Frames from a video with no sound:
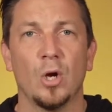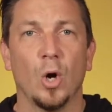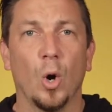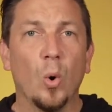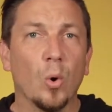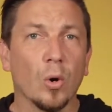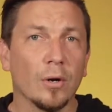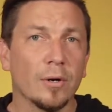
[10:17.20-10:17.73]

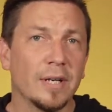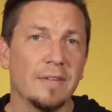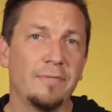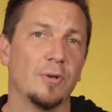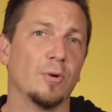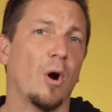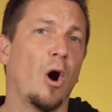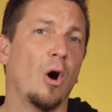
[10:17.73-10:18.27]
Or if
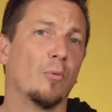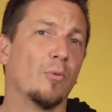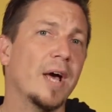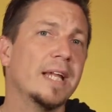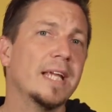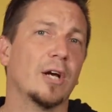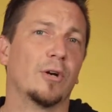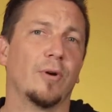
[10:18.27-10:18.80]
you're
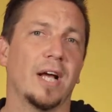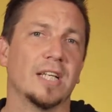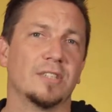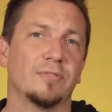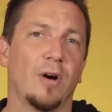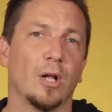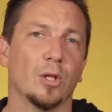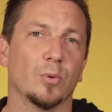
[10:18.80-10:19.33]
already a Christ
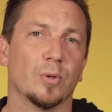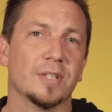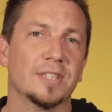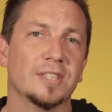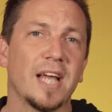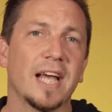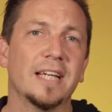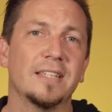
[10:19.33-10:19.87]
follower, the
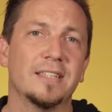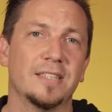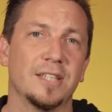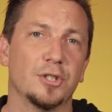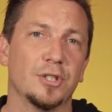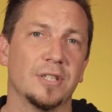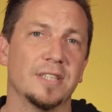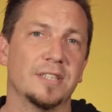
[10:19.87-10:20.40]
second
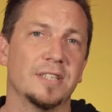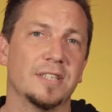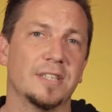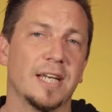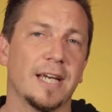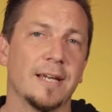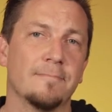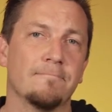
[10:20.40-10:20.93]
decision is to
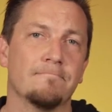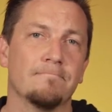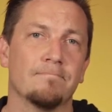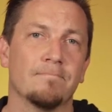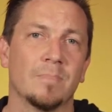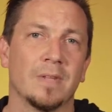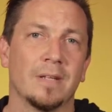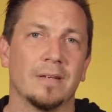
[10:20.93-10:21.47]
say,
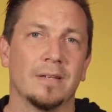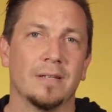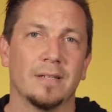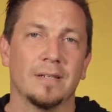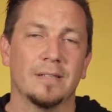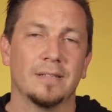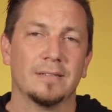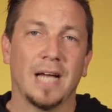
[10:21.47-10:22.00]

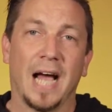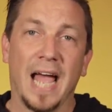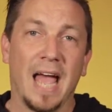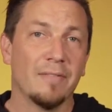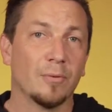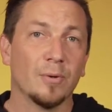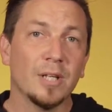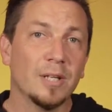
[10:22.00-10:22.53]
I
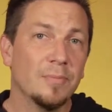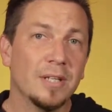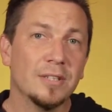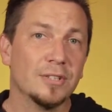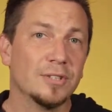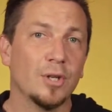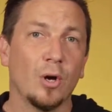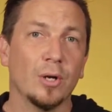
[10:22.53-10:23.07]
haven't really been the
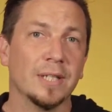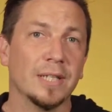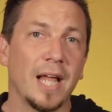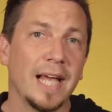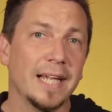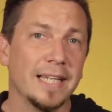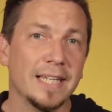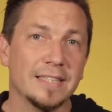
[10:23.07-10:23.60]
salt and
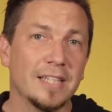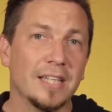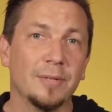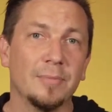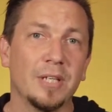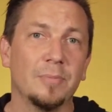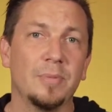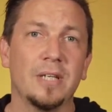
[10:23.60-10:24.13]
light he intended
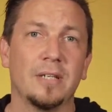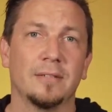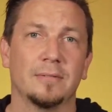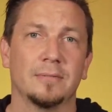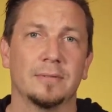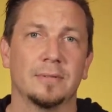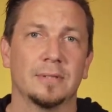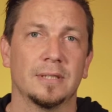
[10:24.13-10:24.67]
me to be.
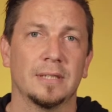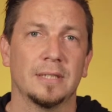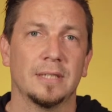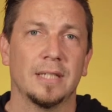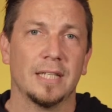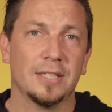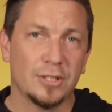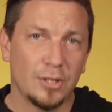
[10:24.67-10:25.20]

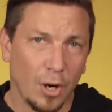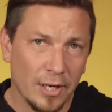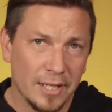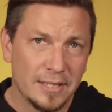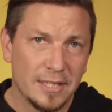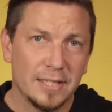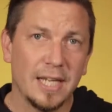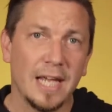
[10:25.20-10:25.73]
And starting
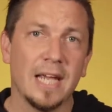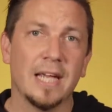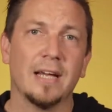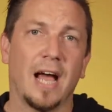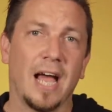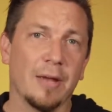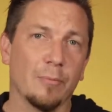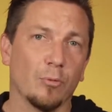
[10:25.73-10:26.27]
today,
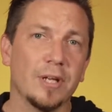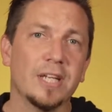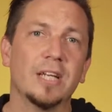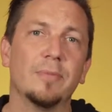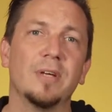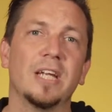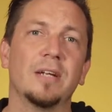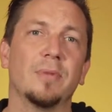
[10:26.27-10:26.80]
I am
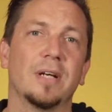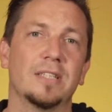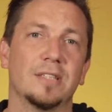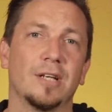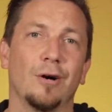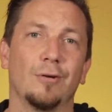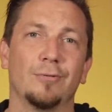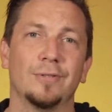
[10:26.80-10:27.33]
recommitting
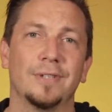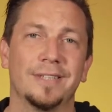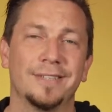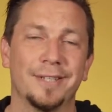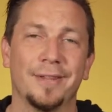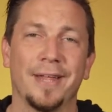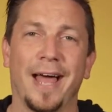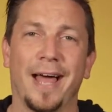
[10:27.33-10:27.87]
myself
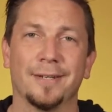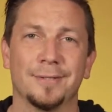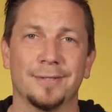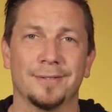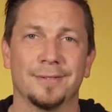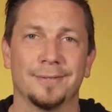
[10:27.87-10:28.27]
to that.